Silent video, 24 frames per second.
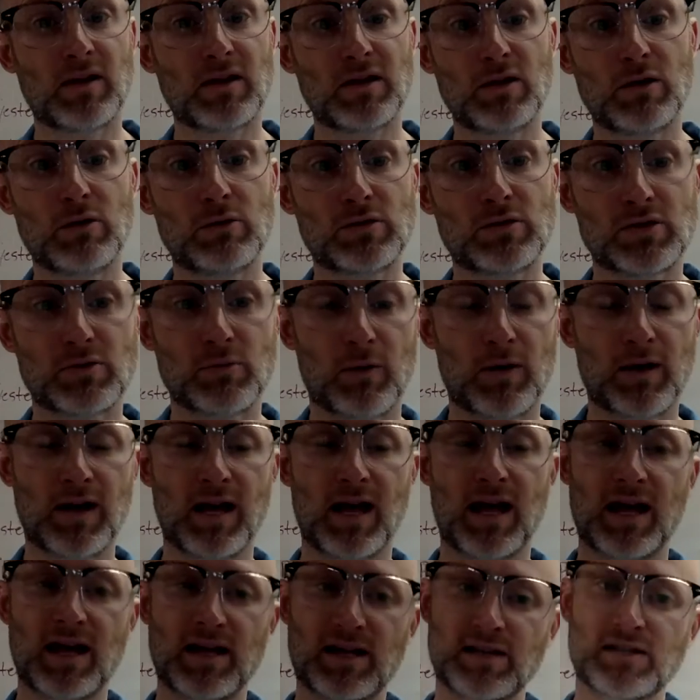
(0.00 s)
used one
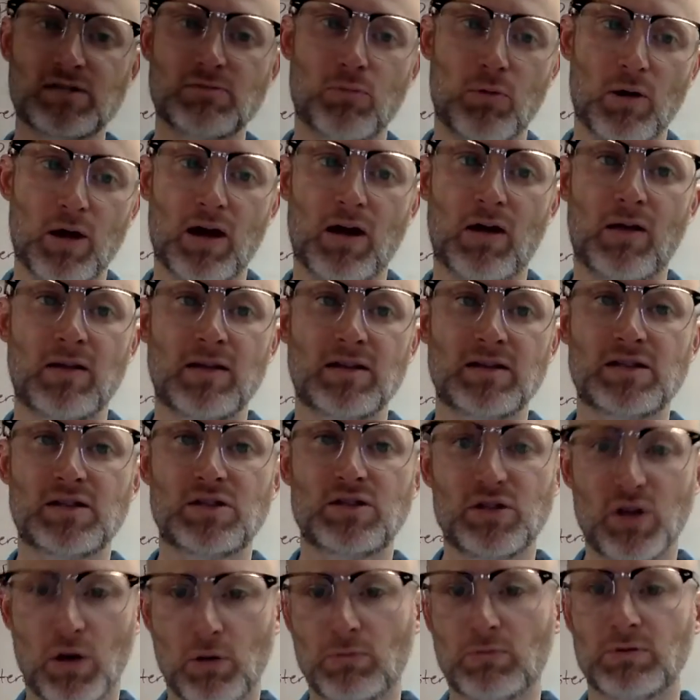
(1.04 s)
as well is
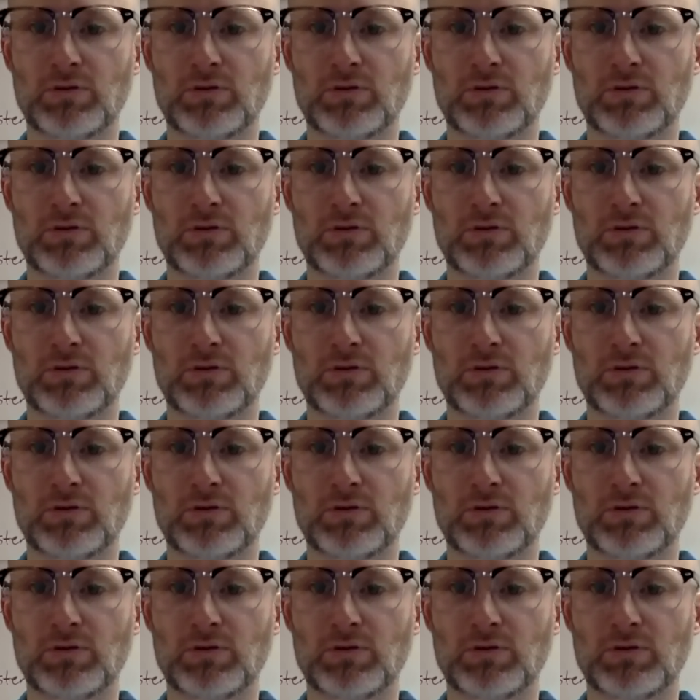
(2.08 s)
don't.